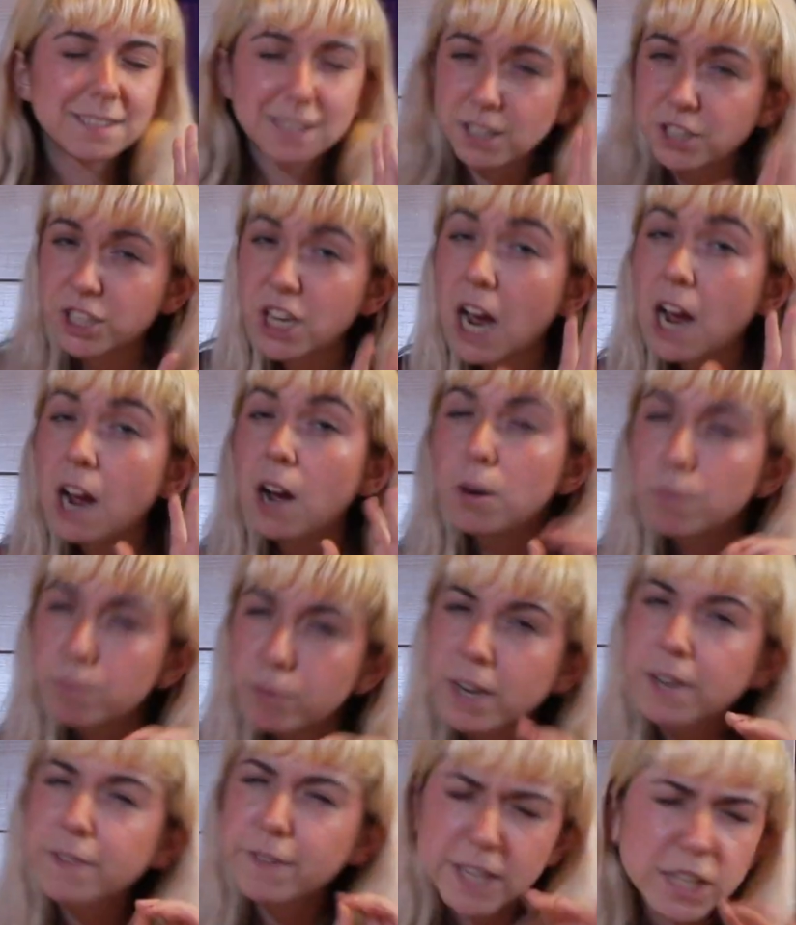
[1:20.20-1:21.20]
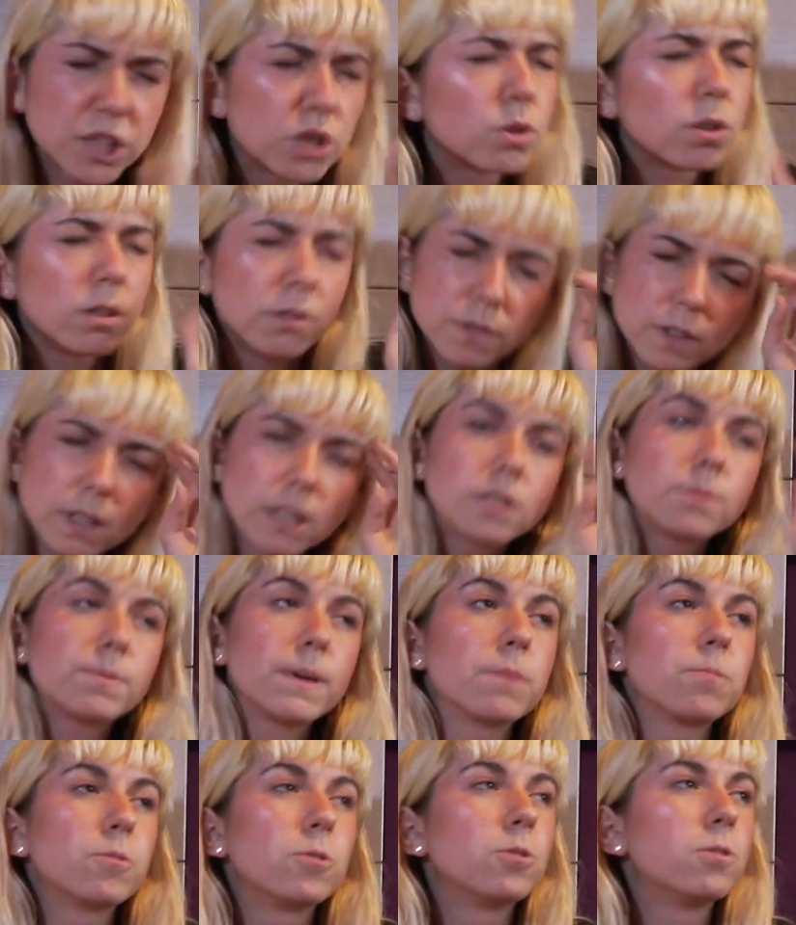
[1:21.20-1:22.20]
I share a brief history of Village
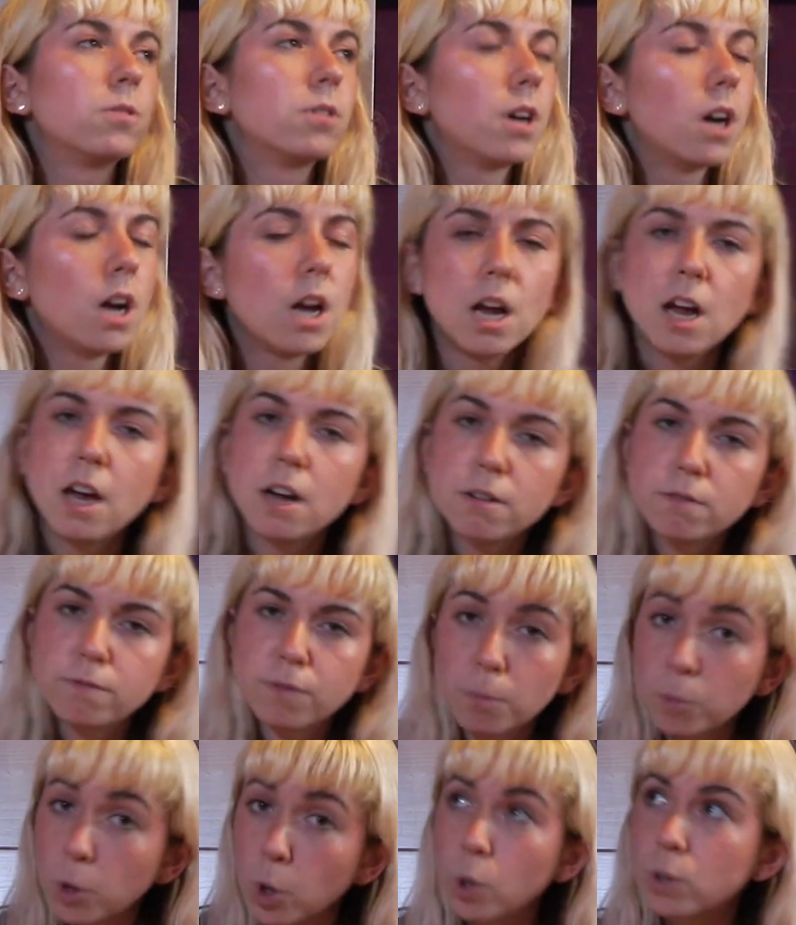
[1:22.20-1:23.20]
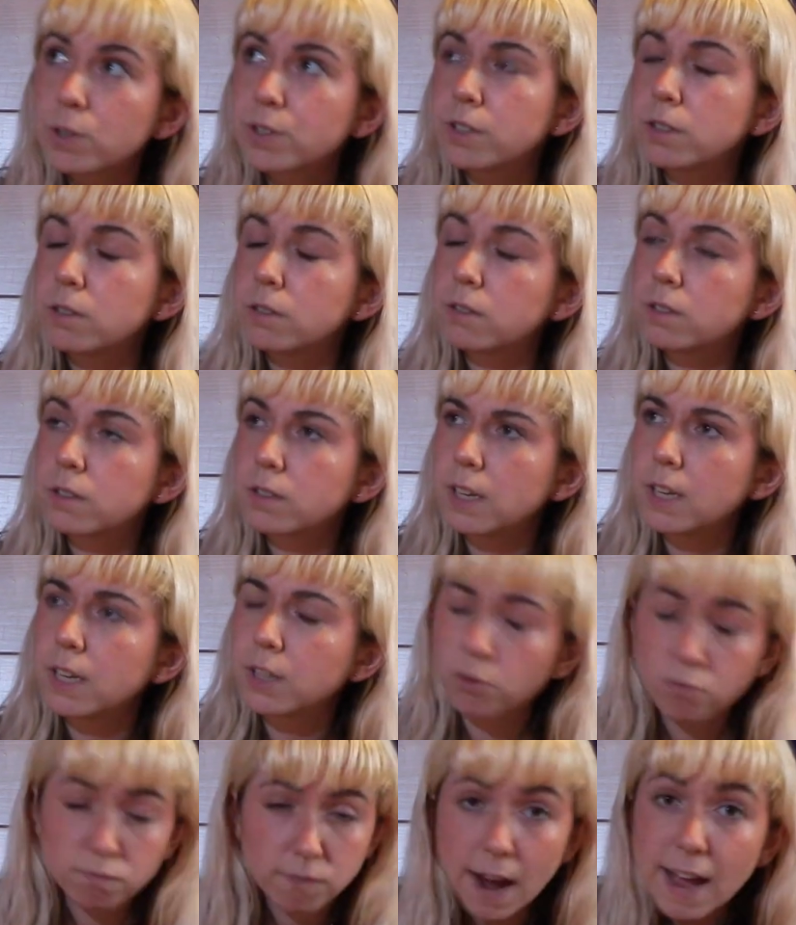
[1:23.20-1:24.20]
People, from lawsuits and
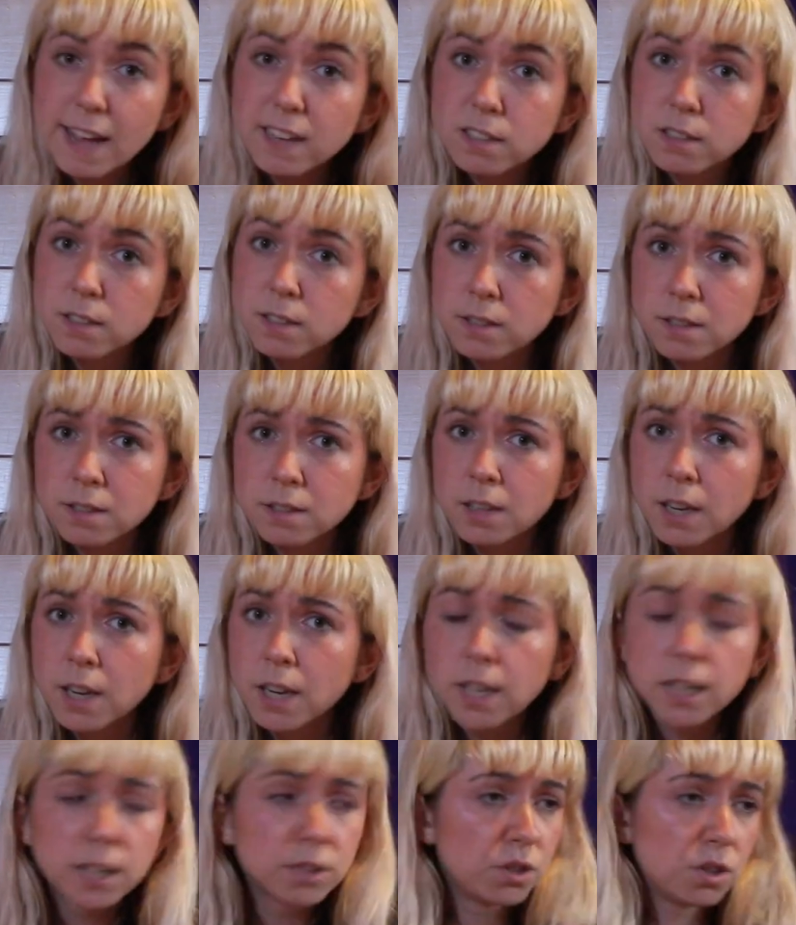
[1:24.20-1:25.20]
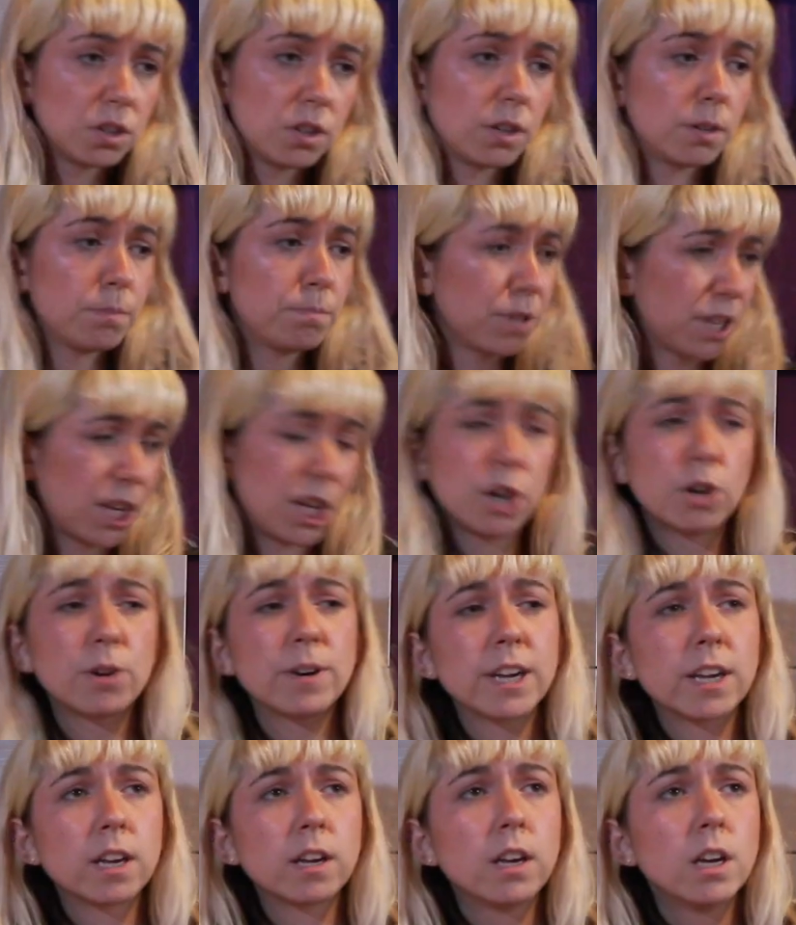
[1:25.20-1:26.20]
arrests, to
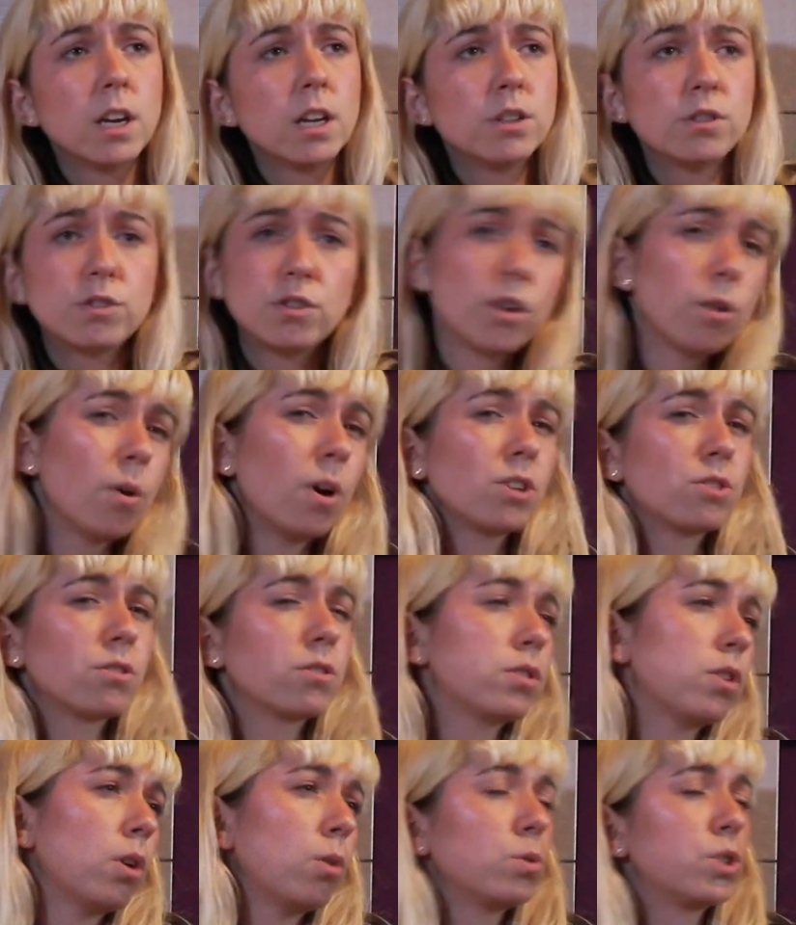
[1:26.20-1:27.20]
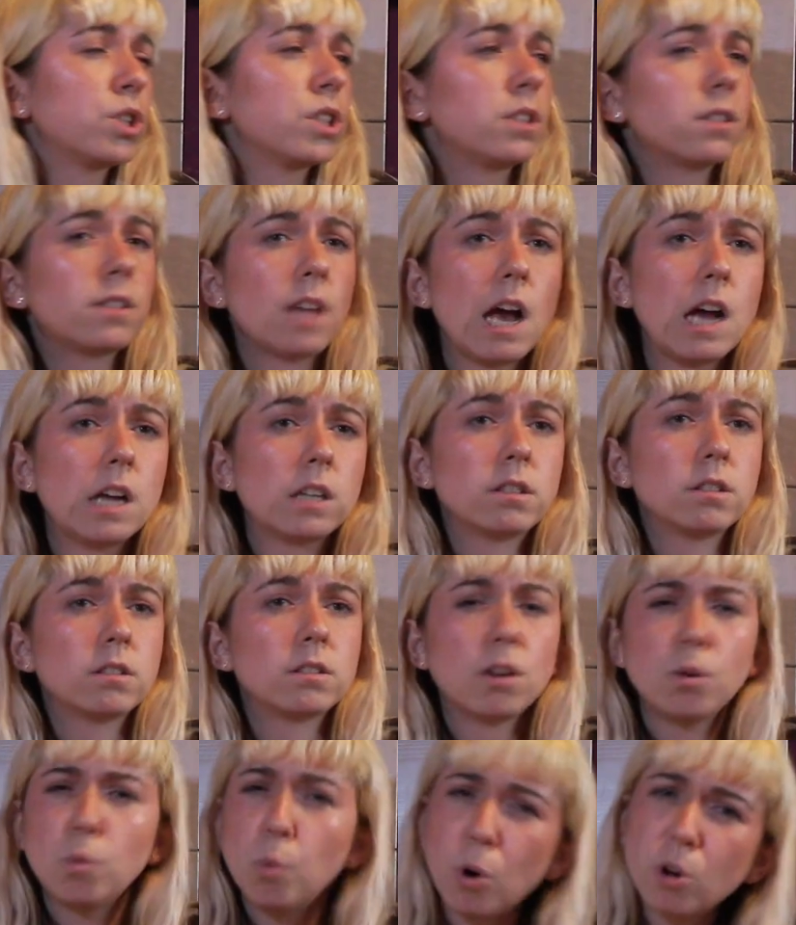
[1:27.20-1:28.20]
procuring 200 soldiers and
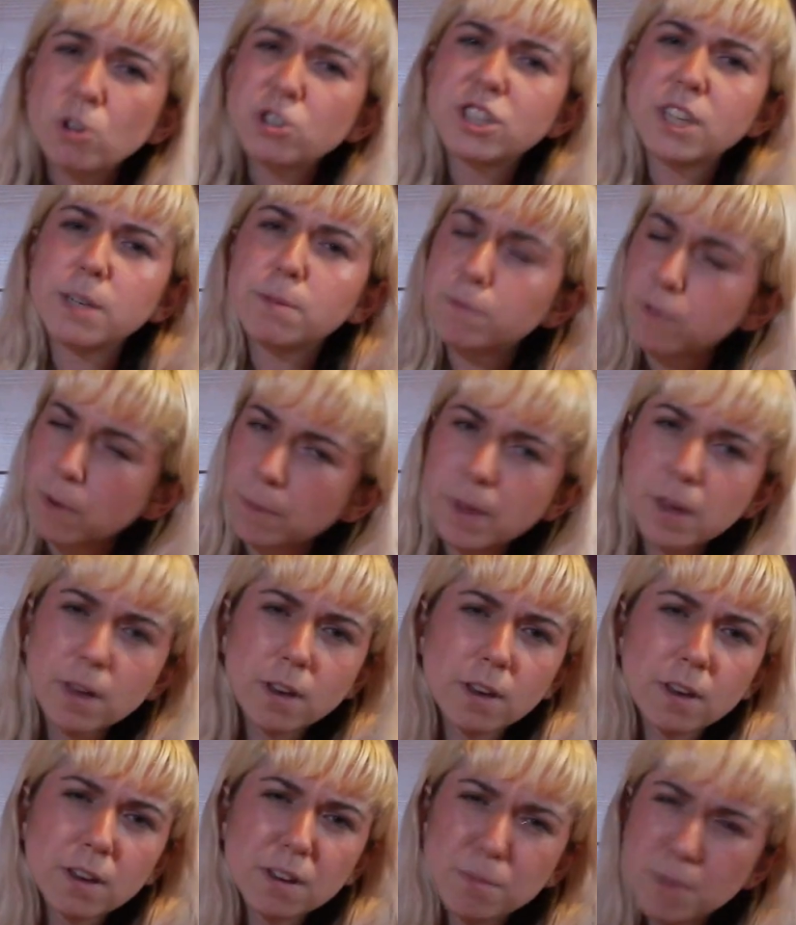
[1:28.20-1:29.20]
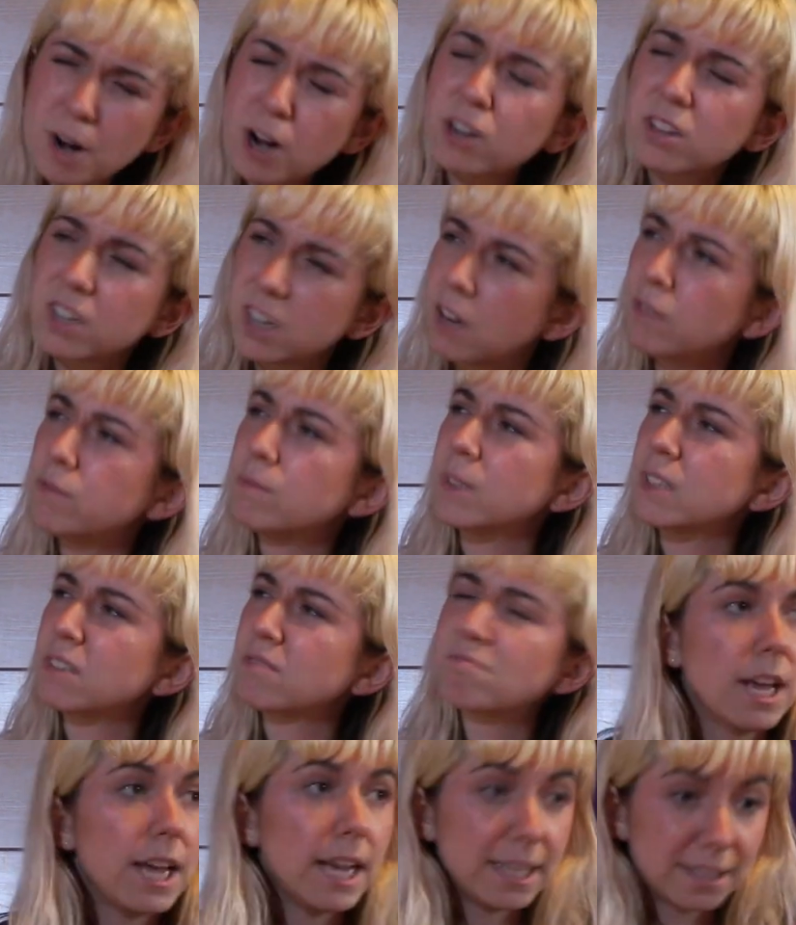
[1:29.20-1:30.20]
a warship from the American government.
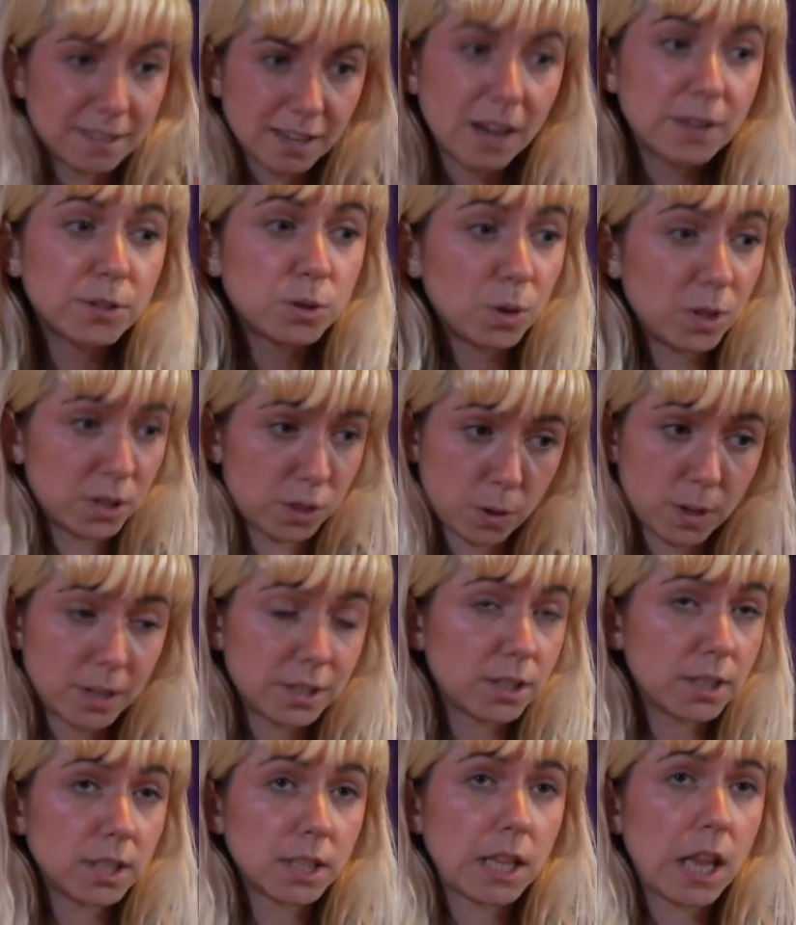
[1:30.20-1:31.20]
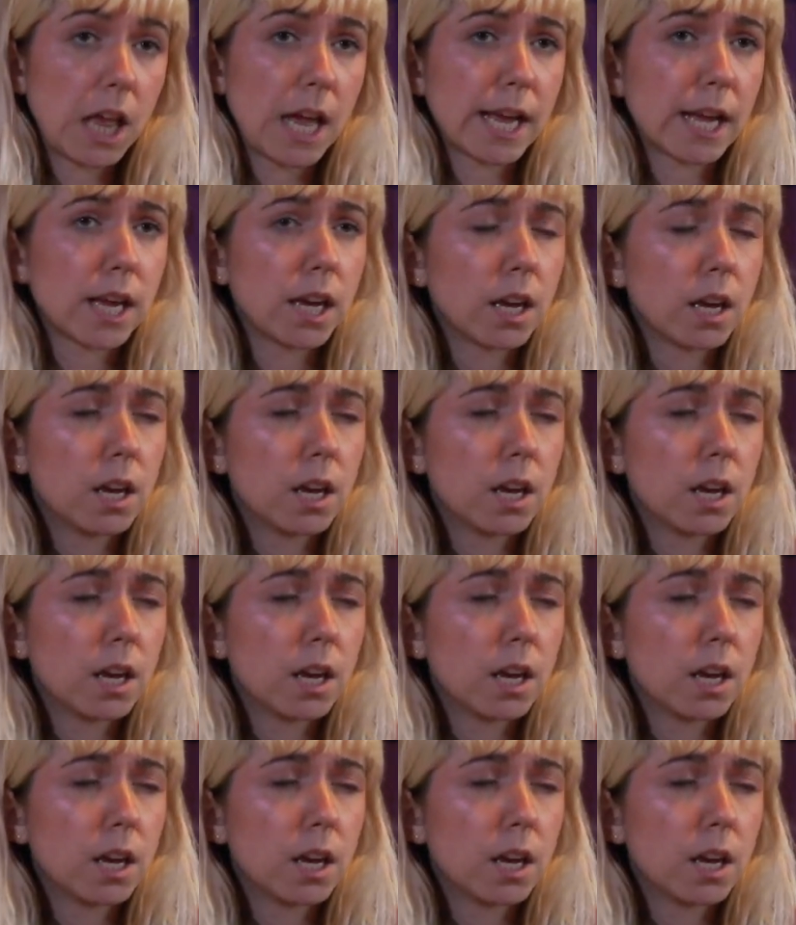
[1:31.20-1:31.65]
It's time to ask questions like,